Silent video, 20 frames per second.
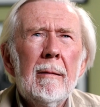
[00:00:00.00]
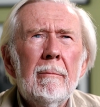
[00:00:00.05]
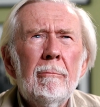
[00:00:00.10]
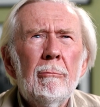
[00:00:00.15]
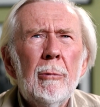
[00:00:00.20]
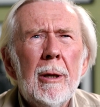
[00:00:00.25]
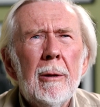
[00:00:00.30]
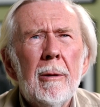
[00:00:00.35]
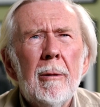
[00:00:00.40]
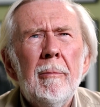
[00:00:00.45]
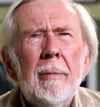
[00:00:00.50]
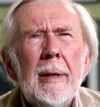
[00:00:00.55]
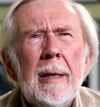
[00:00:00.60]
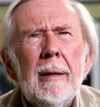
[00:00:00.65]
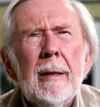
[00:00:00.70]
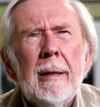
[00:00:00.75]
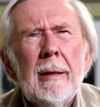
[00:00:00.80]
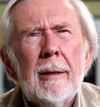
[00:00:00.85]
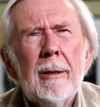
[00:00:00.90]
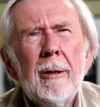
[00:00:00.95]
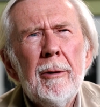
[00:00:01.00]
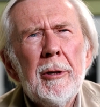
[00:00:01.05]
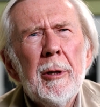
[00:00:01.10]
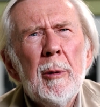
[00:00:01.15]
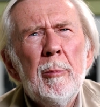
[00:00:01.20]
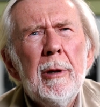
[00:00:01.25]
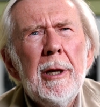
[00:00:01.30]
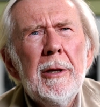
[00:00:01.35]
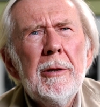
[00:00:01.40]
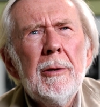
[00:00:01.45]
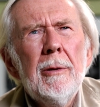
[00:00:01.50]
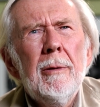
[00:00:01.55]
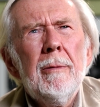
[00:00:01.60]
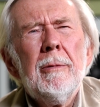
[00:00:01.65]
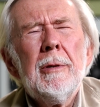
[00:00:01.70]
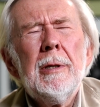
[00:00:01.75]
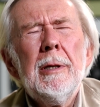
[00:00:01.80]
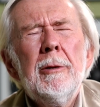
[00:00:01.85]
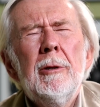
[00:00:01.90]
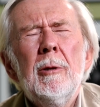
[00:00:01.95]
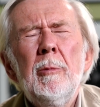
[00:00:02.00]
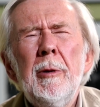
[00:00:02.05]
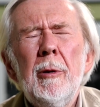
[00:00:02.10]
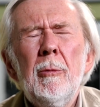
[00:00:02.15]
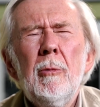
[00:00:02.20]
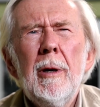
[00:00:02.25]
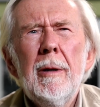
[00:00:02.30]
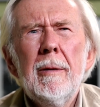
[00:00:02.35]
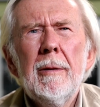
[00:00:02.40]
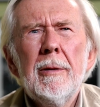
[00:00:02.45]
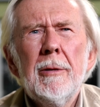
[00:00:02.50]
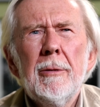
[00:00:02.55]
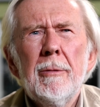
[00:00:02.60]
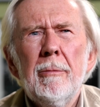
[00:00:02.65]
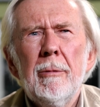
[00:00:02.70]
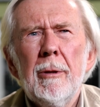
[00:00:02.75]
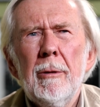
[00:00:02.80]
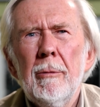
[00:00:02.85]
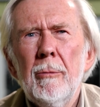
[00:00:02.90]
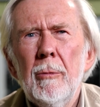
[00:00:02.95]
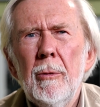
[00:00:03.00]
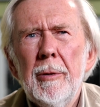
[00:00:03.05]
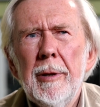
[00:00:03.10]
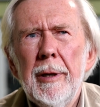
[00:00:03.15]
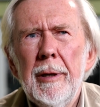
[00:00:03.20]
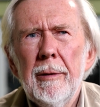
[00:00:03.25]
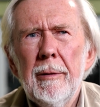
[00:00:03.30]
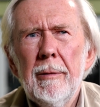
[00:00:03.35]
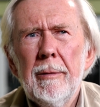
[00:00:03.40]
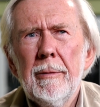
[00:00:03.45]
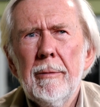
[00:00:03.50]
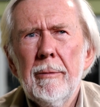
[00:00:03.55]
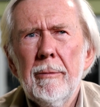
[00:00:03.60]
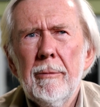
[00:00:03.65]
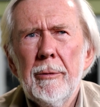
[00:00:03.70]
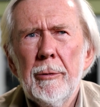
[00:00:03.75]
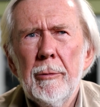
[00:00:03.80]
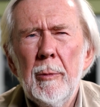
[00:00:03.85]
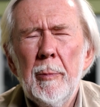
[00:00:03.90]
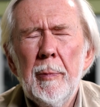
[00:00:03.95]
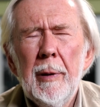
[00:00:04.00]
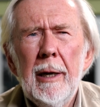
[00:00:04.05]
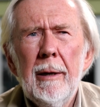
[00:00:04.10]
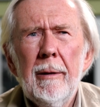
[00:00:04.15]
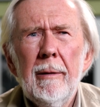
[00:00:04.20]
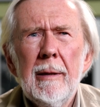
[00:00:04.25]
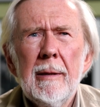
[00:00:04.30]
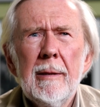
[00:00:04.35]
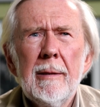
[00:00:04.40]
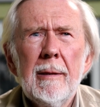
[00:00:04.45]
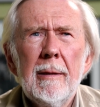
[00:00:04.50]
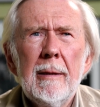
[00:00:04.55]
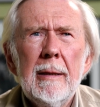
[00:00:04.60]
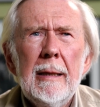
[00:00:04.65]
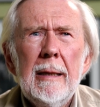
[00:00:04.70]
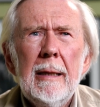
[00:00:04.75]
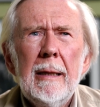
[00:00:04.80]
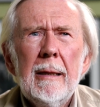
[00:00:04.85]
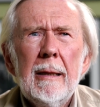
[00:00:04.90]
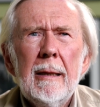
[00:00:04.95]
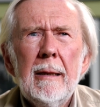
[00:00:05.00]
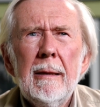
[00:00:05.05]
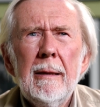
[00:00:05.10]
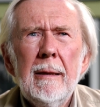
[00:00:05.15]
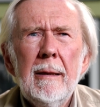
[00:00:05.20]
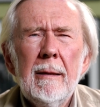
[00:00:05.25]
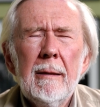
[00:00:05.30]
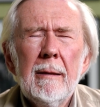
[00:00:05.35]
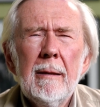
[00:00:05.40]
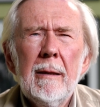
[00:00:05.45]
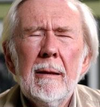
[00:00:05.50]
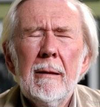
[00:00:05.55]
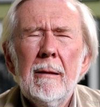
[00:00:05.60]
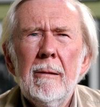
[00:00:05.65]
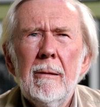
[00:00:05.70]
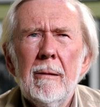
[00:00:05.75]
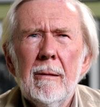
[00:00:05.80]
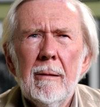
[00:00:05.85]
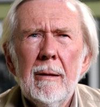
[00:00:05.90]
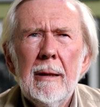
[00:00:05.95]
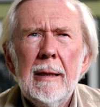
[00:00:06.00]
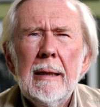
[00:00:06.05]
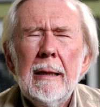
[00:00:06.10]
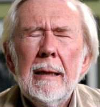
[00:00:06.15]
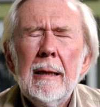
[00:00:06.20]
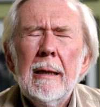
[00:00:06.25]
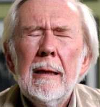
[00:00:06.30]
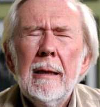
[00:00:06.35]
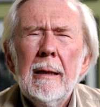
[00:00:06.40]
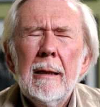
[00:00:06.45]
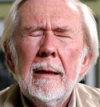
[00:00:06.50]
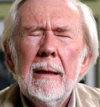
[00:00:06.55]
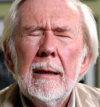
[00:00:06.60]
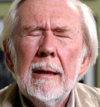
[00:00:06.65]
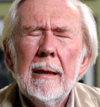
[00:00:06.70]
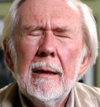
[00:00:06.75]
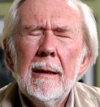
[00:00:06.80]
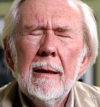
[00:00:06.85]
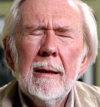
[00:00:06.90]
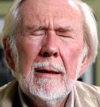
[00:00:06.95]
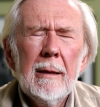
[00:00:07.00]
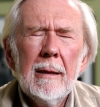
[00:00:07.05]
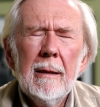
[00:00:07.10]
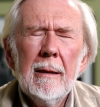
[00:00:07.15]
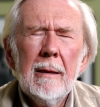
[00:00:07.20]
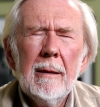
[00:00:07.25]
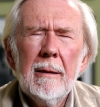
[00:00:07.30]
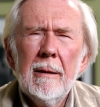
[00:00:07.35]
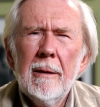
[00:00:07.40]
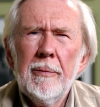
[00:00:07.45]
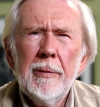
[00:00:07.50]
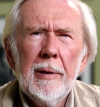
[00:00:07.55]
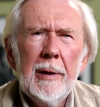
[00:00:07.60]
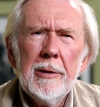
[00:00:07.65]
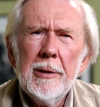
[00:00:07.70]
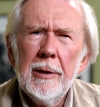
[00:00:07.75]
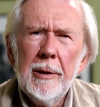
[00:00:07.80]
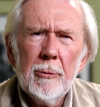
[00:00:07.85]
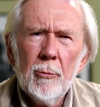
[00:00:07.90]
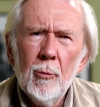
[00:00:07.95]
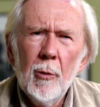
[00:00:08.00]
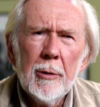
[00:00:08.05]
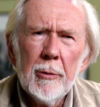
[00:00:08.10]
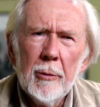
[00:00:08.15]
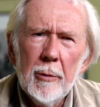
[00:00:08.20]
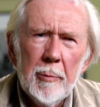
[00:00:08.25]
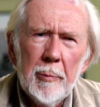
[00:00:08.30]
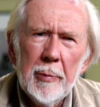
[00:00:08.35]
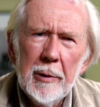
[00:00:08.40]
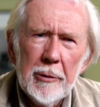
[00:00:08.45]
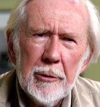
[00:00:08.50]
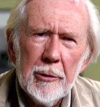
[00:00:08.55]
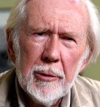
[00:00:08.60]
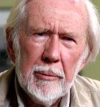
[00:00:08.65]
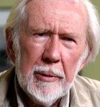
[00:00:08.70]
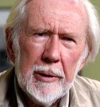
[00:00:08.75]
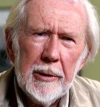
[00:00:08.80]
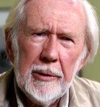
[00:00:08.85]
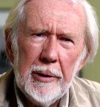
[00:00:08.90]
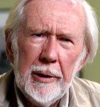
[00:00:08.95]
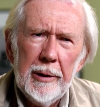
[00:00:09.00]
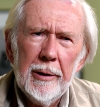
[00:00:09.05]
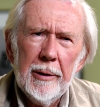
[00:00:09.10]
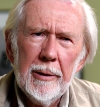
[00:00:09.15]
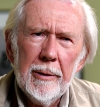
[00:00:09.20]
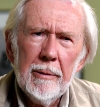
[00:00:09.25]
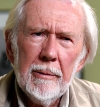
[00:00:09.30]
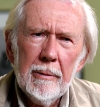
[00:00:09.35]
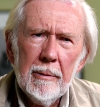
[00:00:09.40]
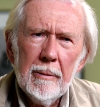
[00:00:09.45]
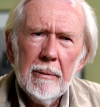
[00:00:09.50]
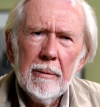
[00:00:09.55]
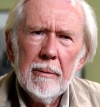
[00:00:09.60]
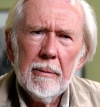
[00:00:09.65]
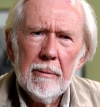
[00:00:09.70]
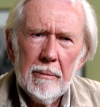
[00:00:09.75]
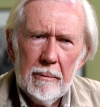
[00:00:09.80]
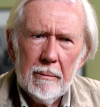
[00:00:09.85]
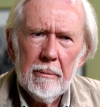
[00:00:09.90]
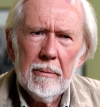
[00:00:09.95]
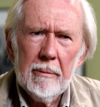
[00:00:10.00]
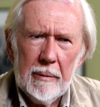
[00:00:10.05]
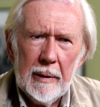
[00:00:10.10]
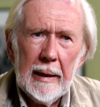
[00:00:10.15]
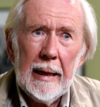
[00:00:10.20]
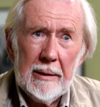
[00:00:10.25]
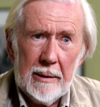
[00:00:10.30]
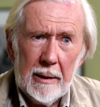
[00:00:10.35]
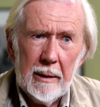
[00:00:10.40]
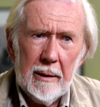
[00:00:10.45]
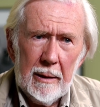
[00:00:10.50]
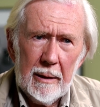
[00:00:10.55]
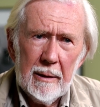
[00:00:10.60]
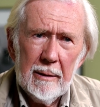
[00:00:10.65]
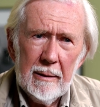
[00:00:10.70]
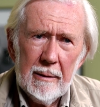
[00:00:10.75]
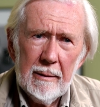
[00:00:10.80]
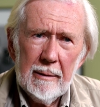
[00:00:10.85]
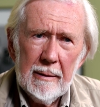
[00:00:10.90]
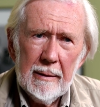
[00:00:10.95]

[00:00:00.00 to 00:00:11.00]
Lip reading: Well, Cartier-Bresson said to me once, we were walking out through Paris, and he said, "Look, if I take one good picture a year, that's it."